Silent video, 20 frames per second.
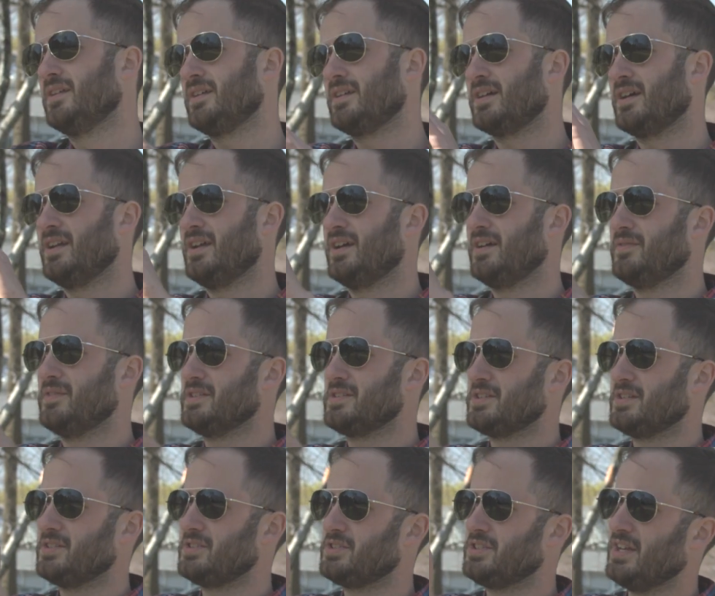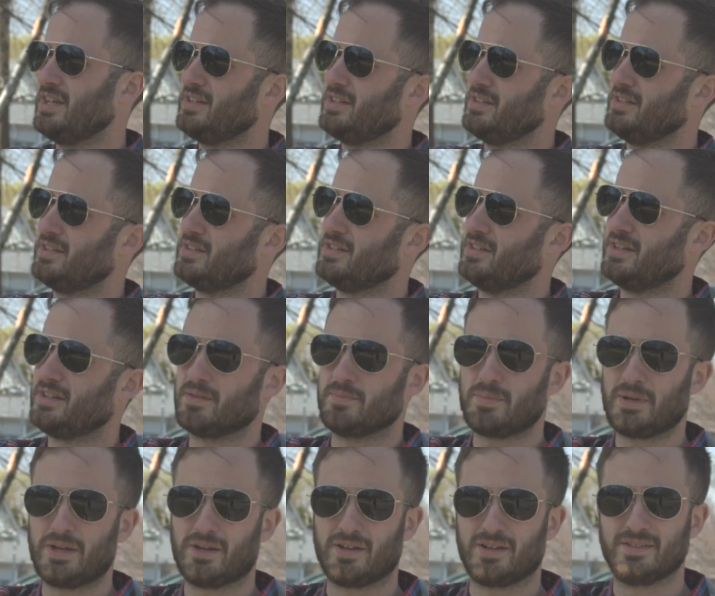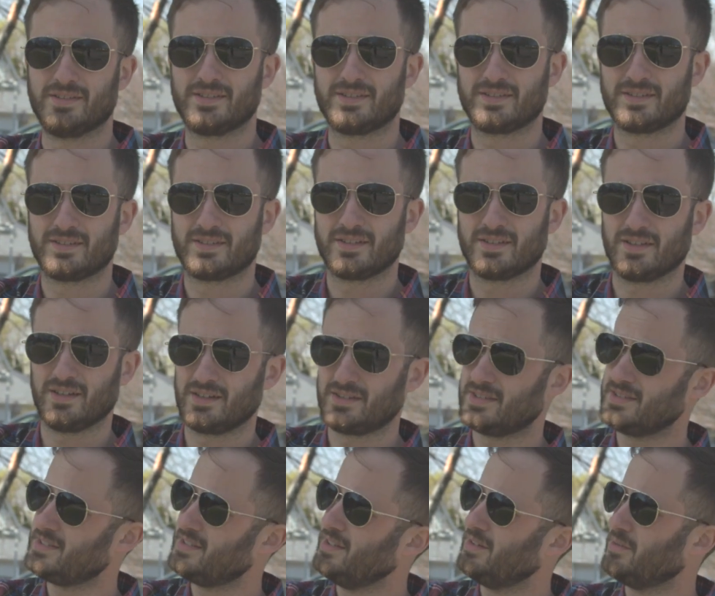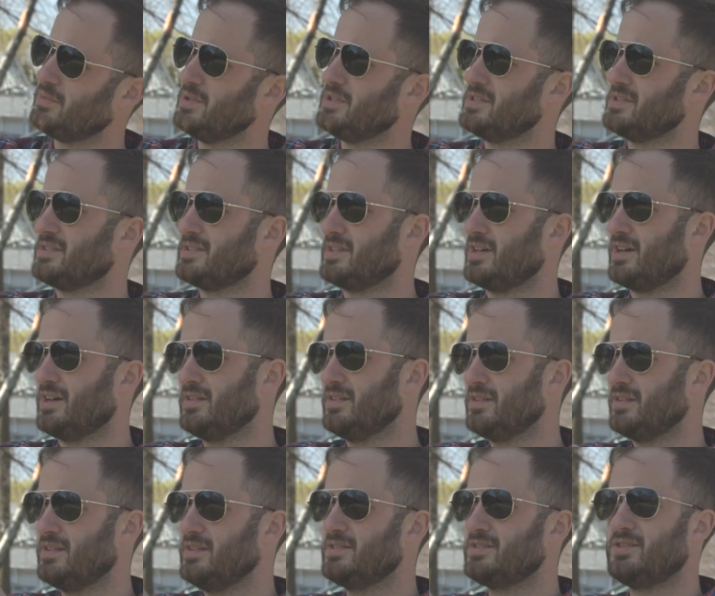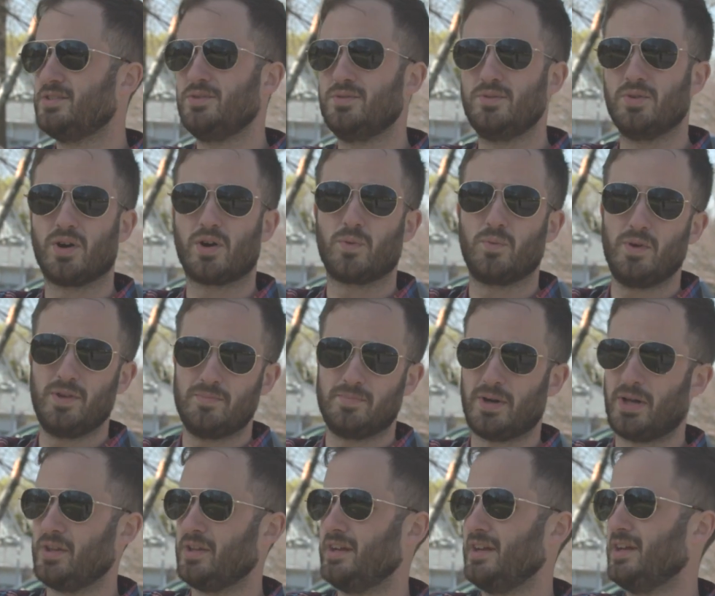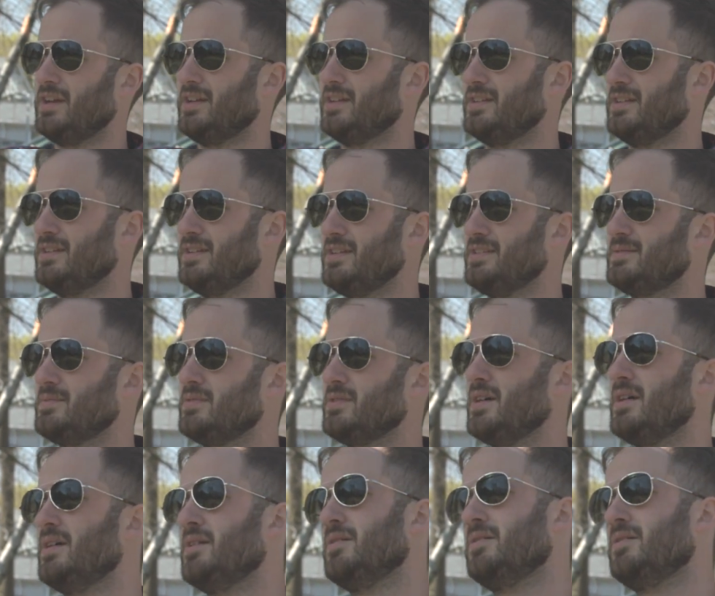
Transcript: They kind of have this chandelier-like appearance. Like the cedar we just saw, these too are wind pollinated and then these